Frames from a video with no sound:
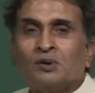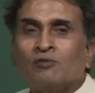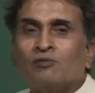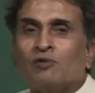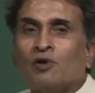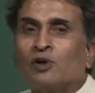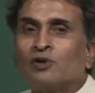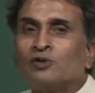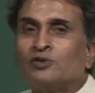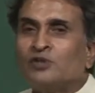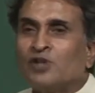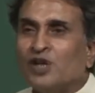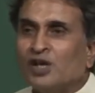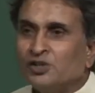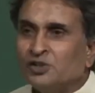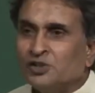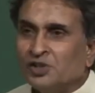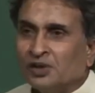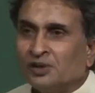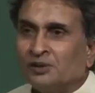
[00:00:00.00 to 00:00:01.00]
for
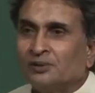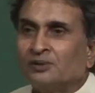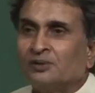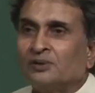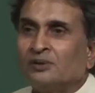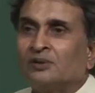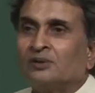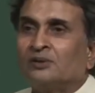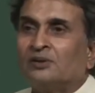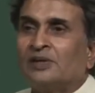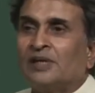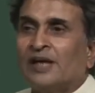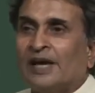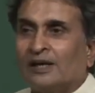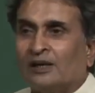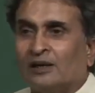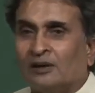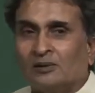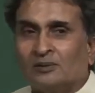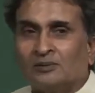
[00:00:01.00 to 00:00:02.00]
changing the
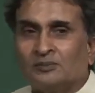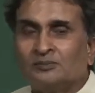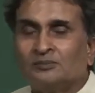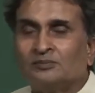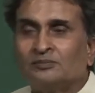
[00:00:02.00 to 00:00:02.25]
angle,